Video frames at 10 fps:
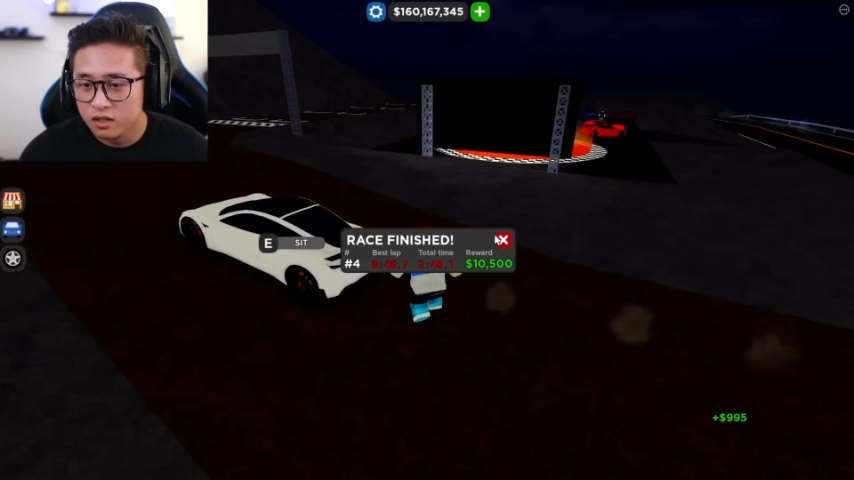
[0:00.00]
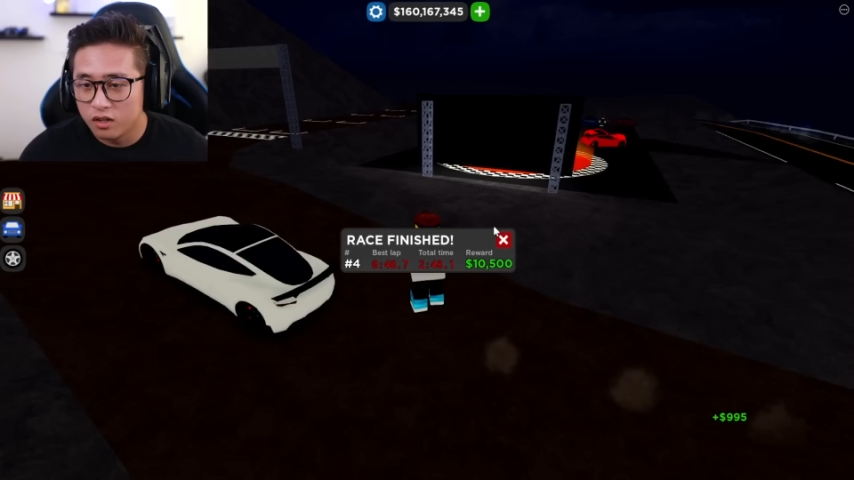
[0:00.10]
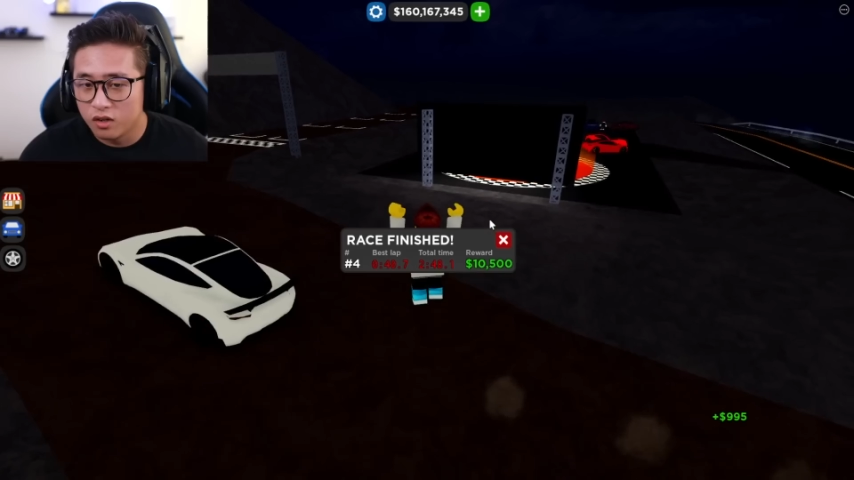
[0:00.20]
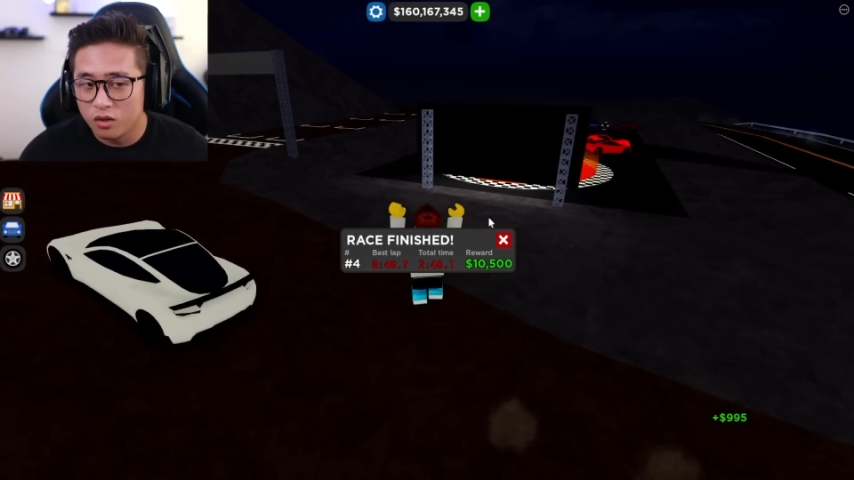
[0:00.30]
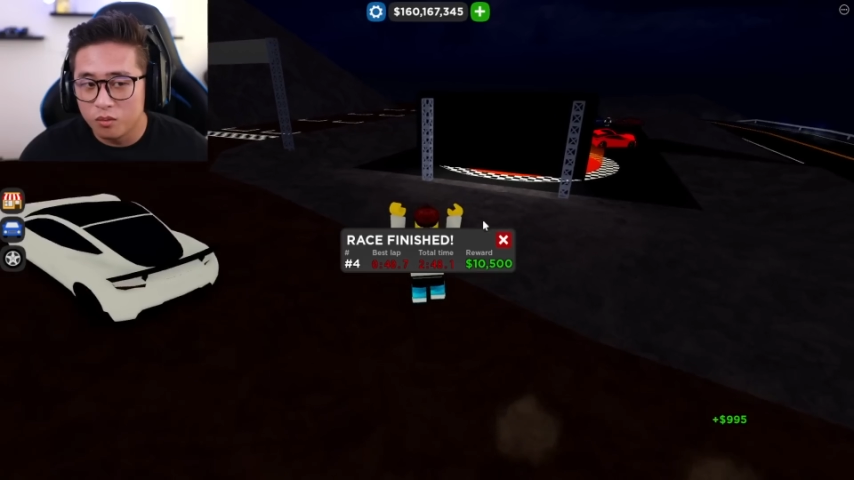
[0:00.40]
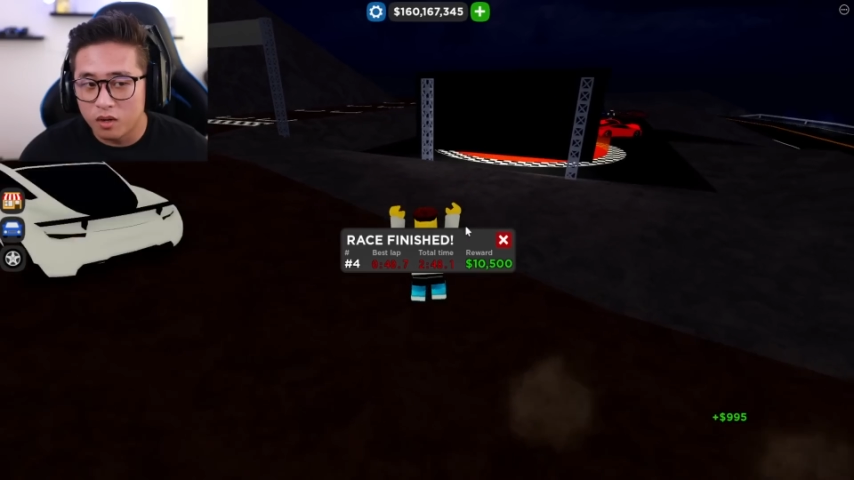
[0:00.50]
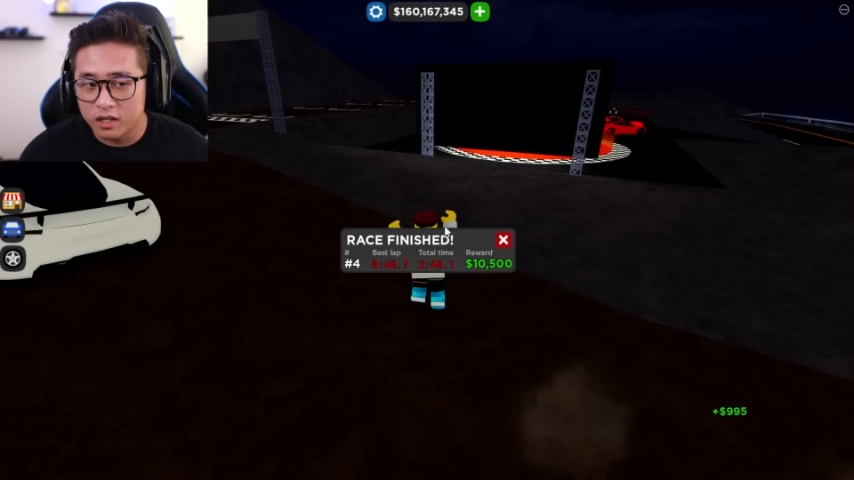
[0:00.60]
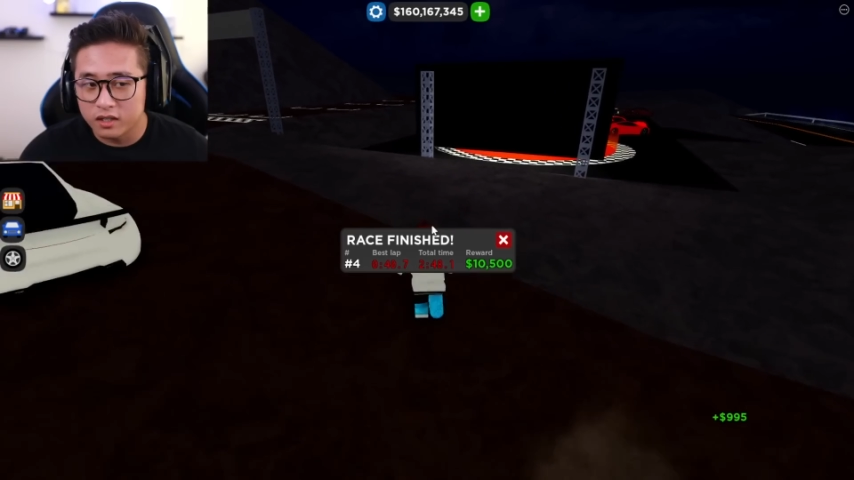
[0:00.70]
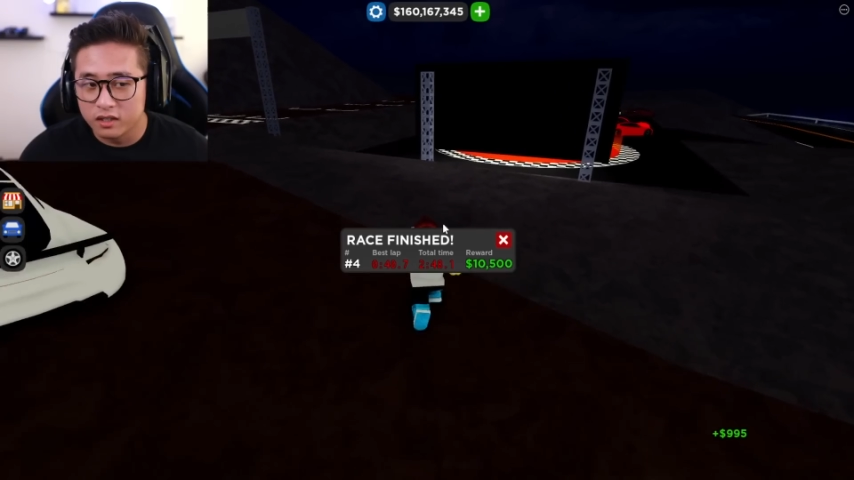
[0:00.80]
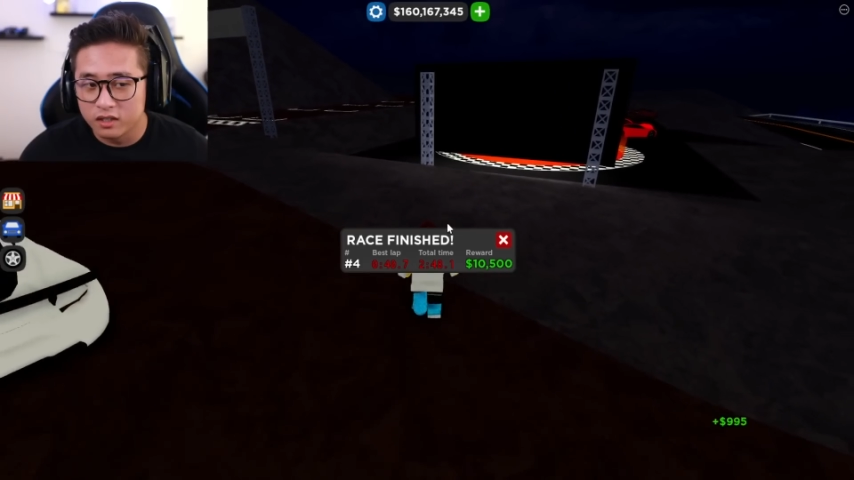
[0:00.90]
Oh
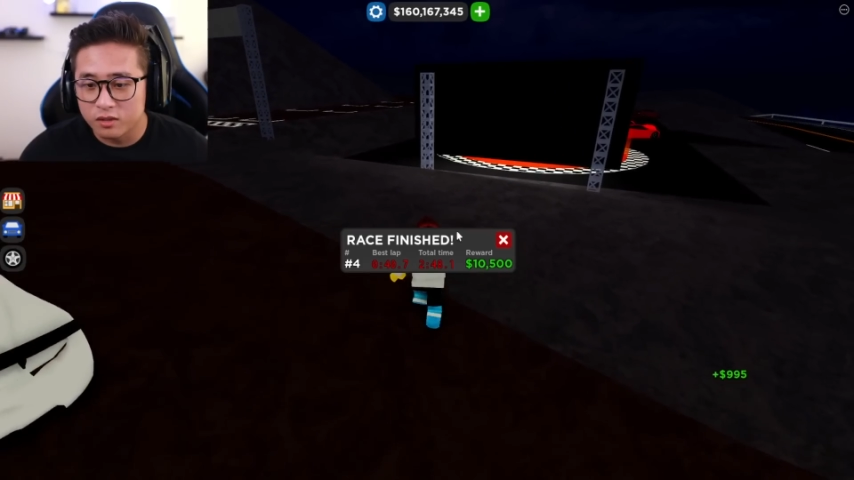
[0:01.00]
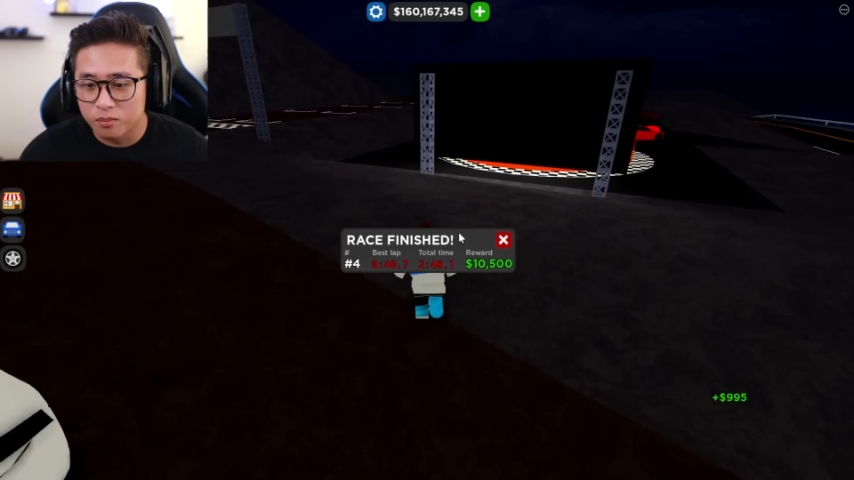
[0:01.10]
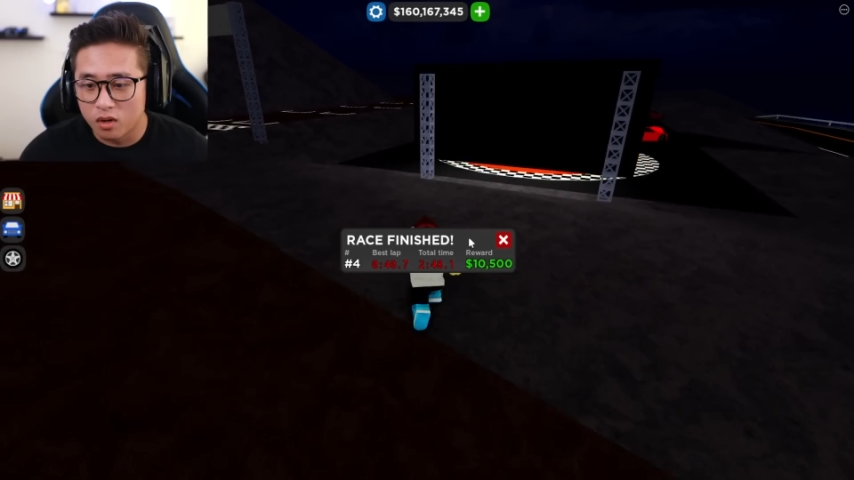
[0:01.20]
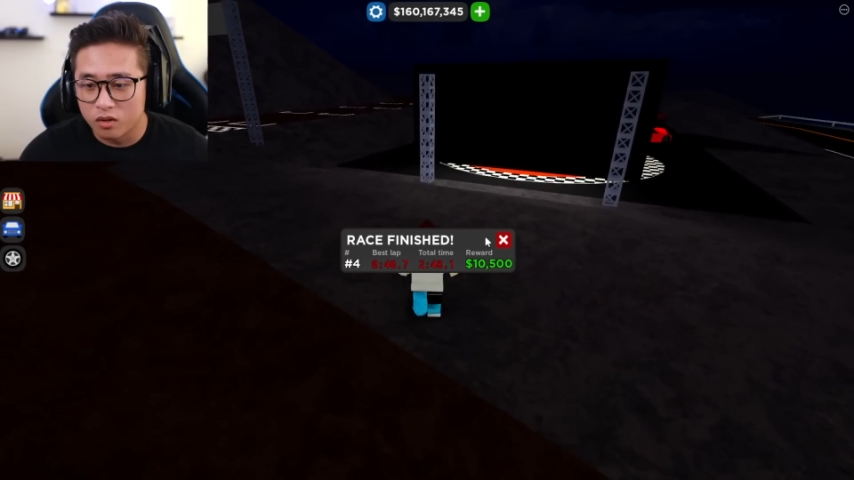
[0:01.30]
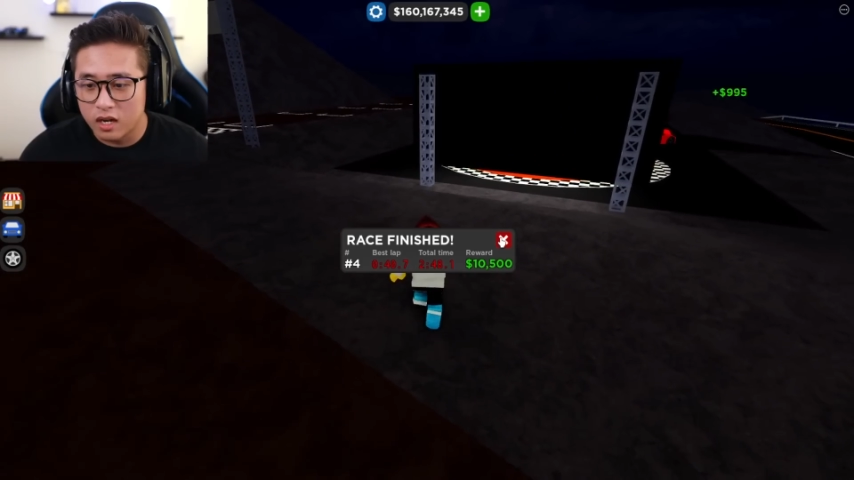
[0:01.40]
my goodness, bro.